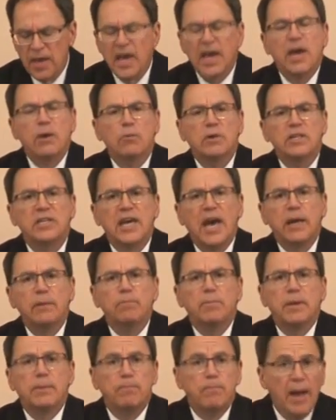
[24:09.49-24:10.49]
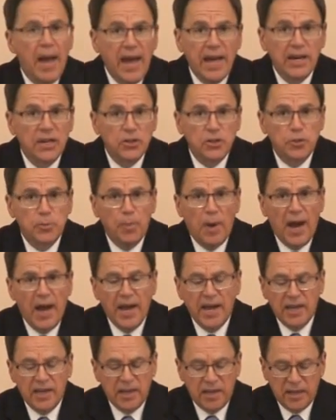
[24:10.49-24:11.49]
He would yet be banished
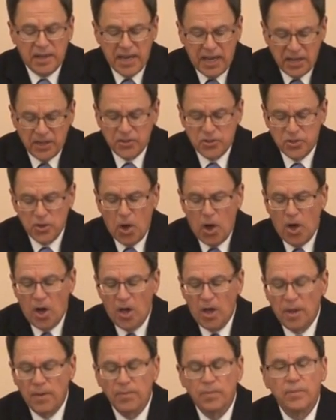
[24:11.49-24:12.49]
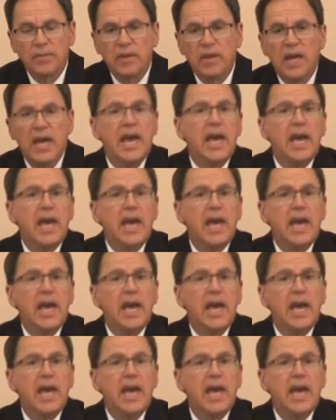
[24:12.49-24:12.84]
by King Saul.